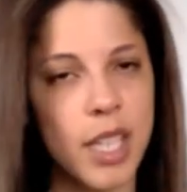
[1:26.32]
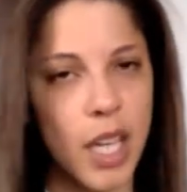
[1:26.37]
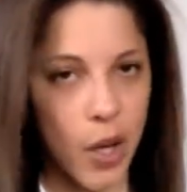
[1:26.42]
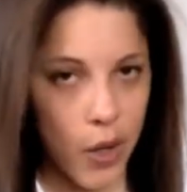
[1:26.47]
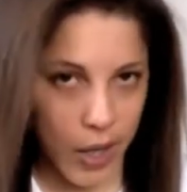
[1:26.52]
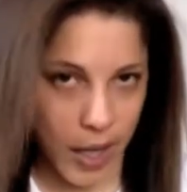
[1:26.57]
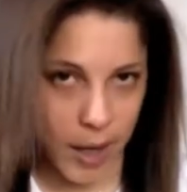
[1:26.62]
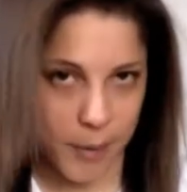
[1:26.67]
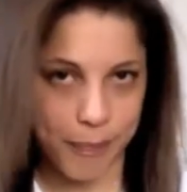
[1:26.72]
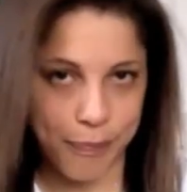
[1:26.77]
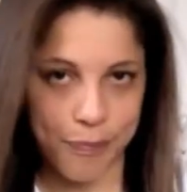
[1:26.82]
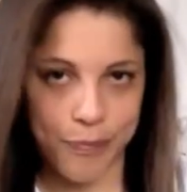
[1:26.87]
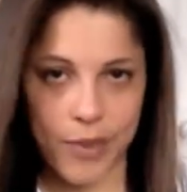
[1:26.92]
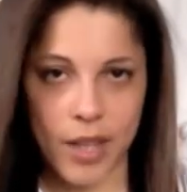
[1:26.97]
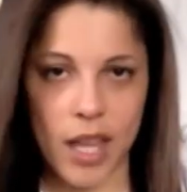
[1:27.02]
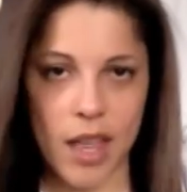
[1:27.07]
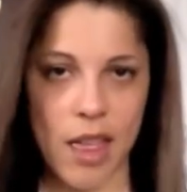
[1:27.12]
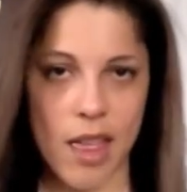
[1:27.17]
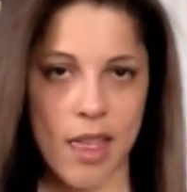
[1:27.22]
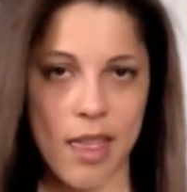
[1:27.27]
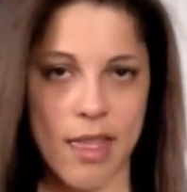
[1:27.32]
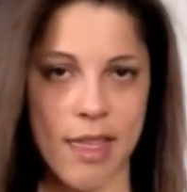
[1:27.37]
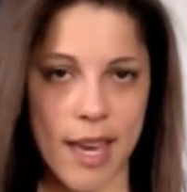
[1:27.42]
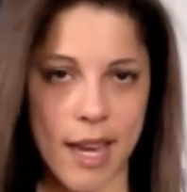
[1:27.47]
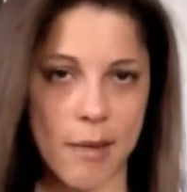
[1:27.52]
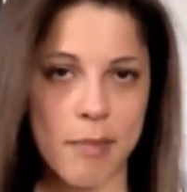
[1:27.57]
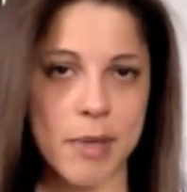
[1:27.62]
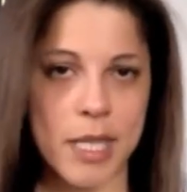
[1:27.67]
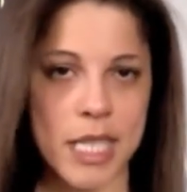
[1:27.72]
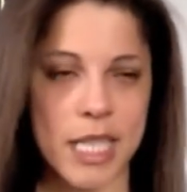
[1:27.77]
okay,
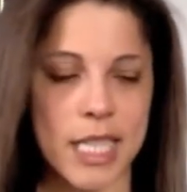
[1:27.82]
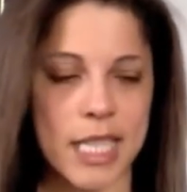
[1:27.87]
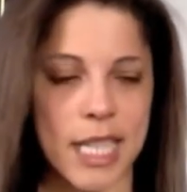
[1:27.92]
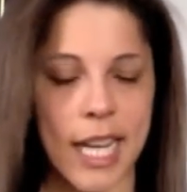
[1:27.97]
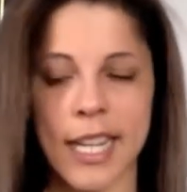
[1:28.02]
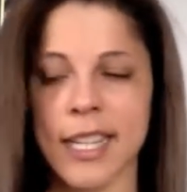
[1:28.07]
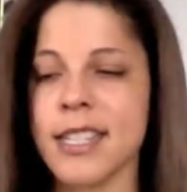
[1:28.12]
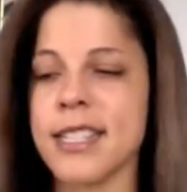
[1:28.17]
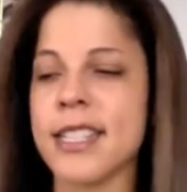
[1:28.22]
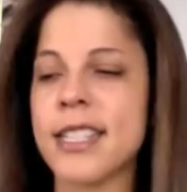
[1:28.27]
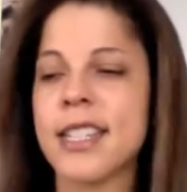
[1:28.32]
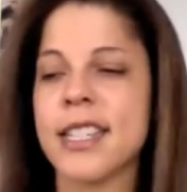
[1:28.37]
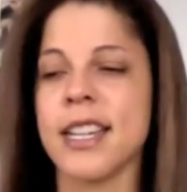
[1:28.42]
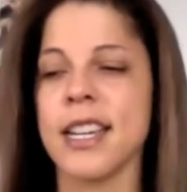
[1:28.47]
that being said,